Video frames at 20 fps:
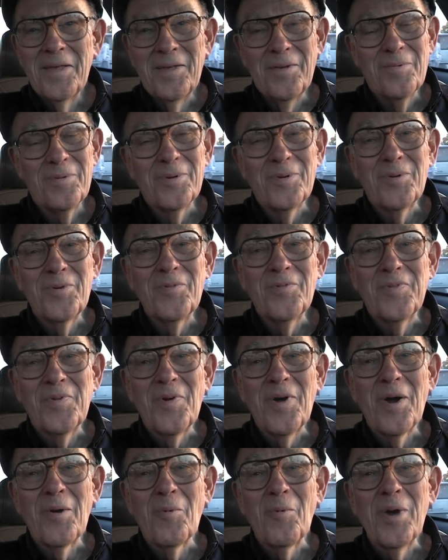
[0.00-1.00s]
You were too
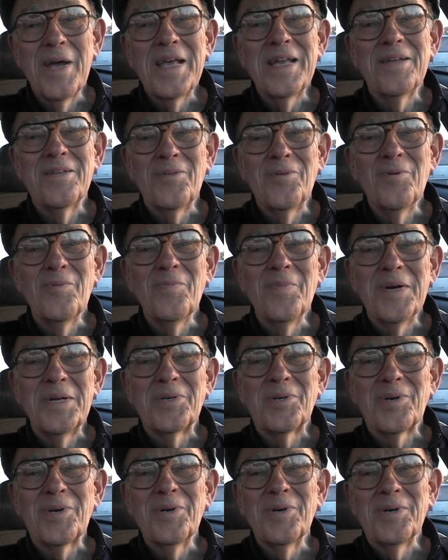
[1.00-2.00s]
far away to do
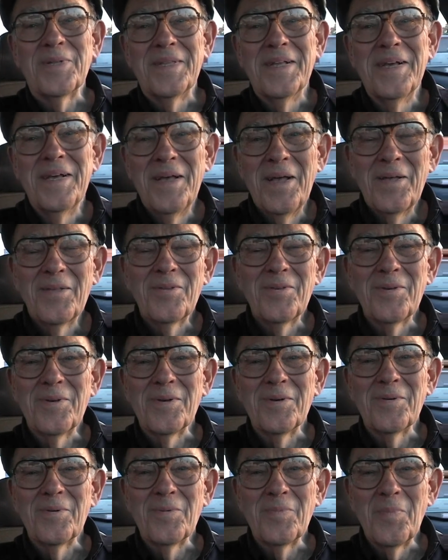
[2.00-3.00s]
much good
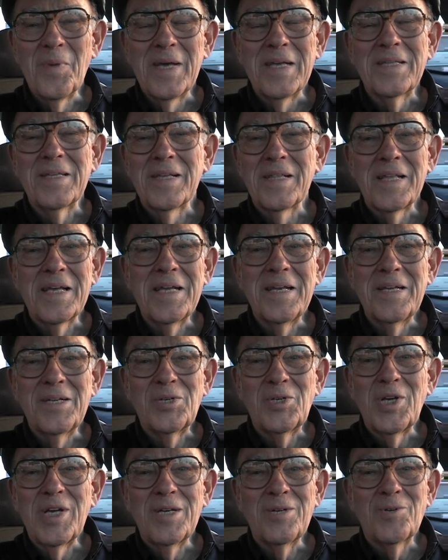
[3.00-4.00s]
to make the lady
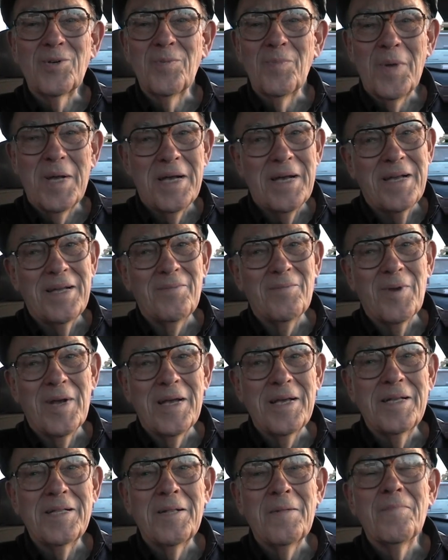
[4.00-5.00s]
change her mind,
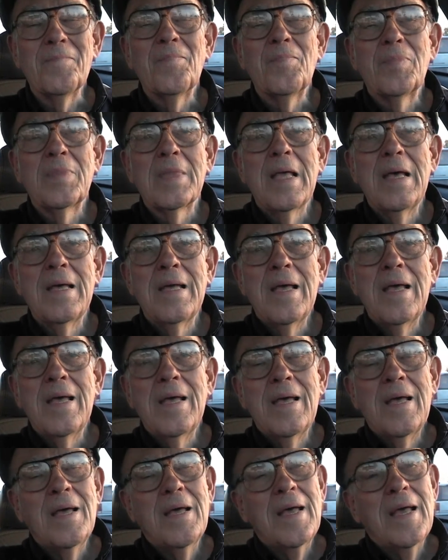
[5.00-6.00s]
right?
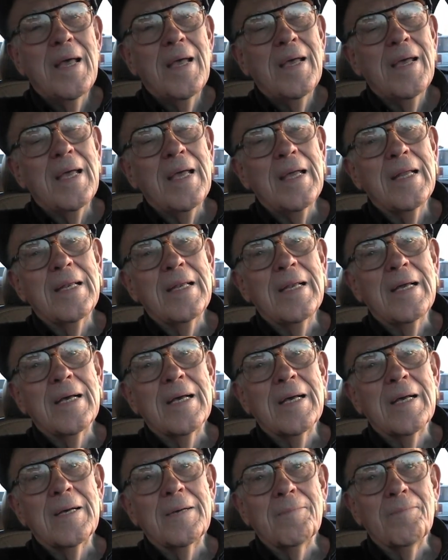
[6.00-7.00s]
And
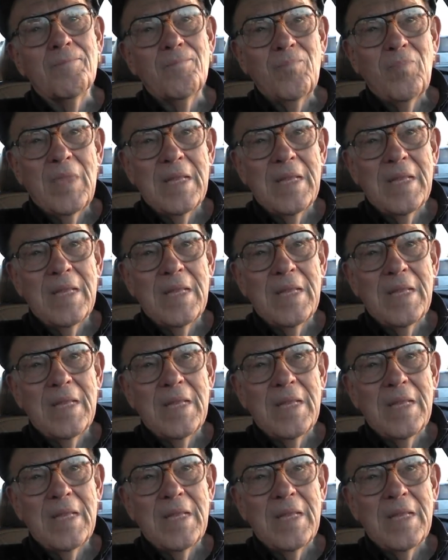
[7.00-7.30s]
then,